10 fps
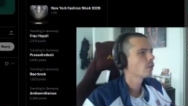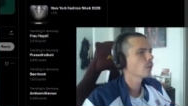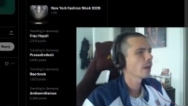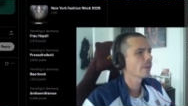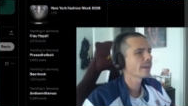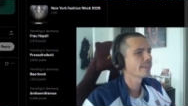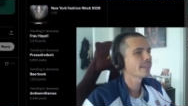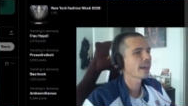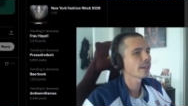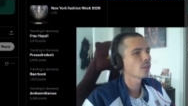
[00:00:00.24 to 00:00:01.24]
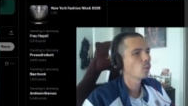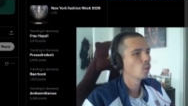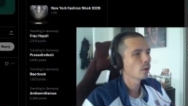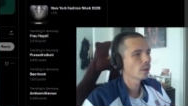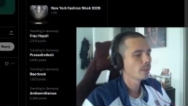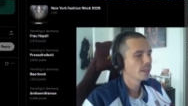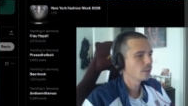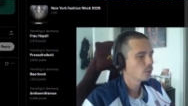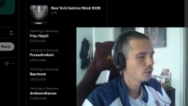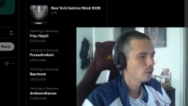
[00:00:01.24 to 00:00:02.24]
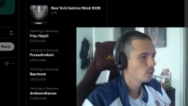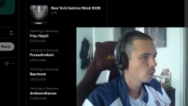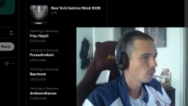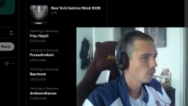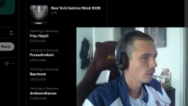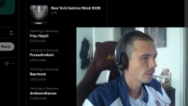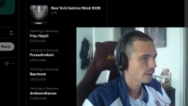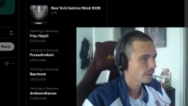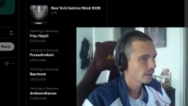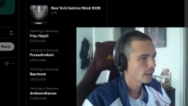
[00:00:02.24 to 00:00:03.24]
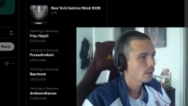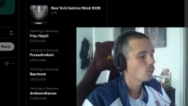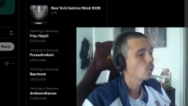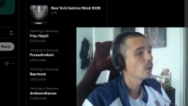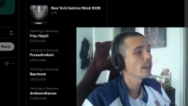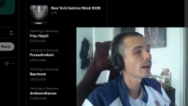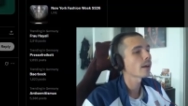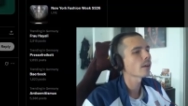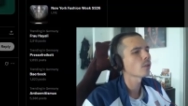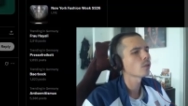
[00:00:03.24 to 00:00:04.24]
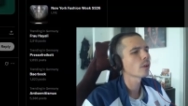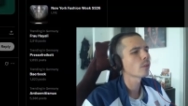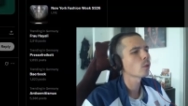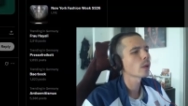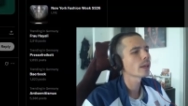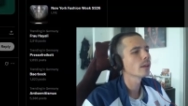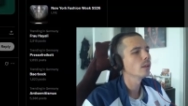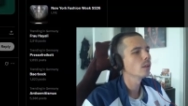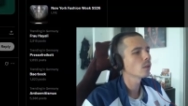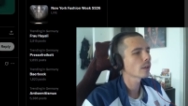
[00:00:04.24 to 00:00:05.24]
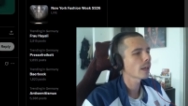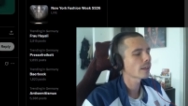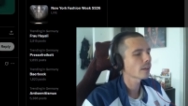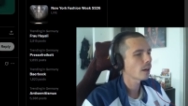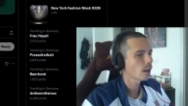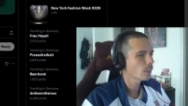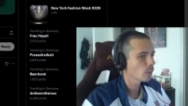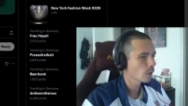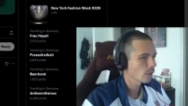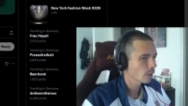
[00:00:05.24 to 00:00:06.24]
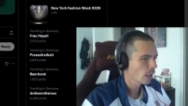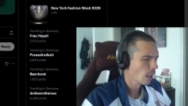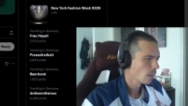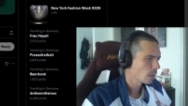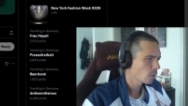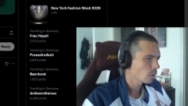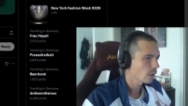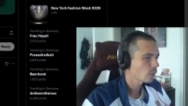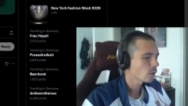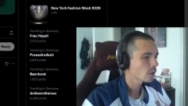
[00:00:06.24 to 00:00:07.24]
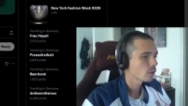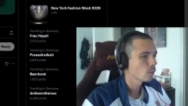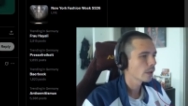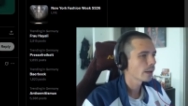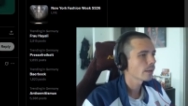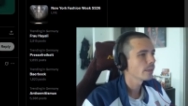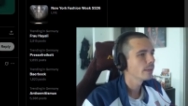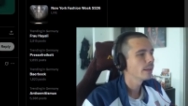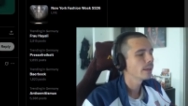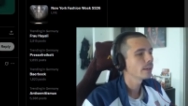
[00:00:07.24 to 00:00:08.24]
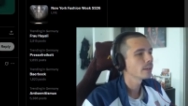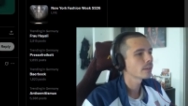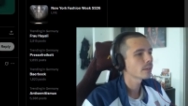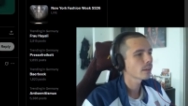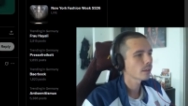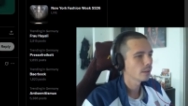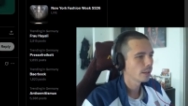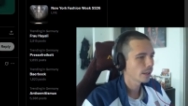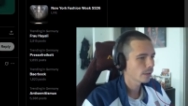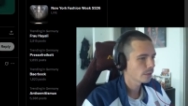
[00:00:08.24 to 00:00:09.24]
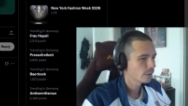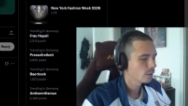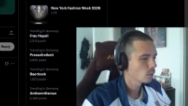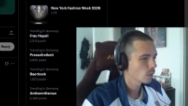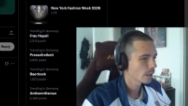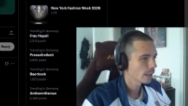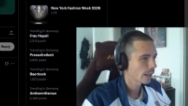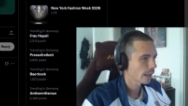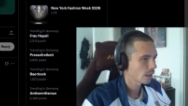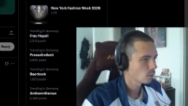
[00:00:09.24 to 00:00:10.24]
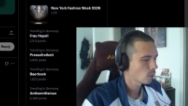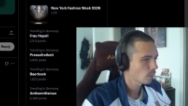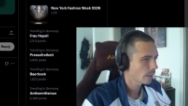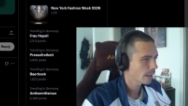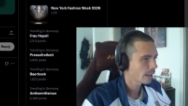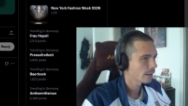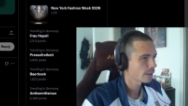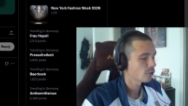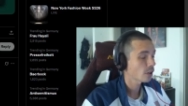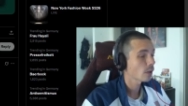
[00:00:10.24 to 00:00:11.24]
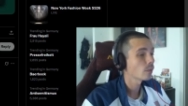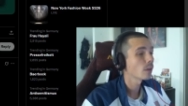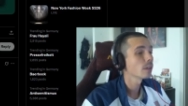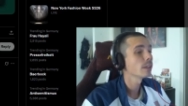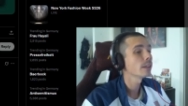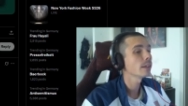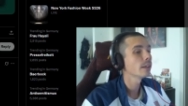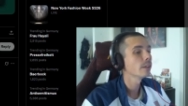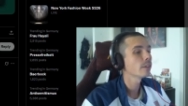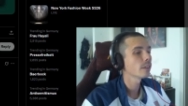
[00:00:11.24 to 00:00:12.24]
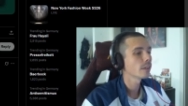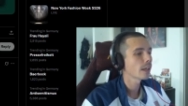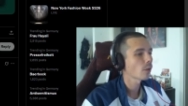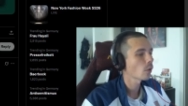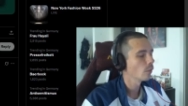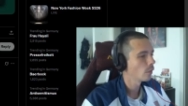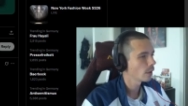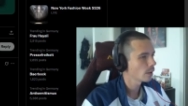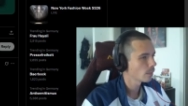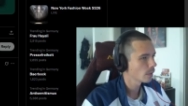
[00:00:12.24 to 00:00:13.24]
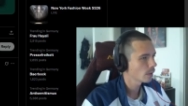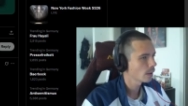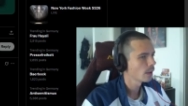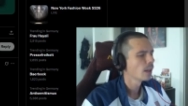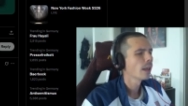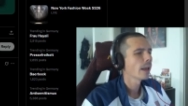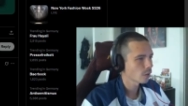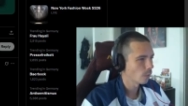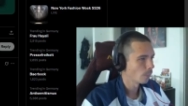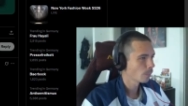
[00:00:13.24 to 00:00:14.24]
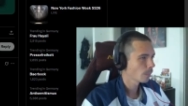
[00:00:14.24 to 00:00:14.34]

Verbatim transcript: So hello guys and welcome here to a new video and today we are going to have a quick look at Hyperwave because if you're unaware they did their season 1 airdrop and the checker finally is now available. So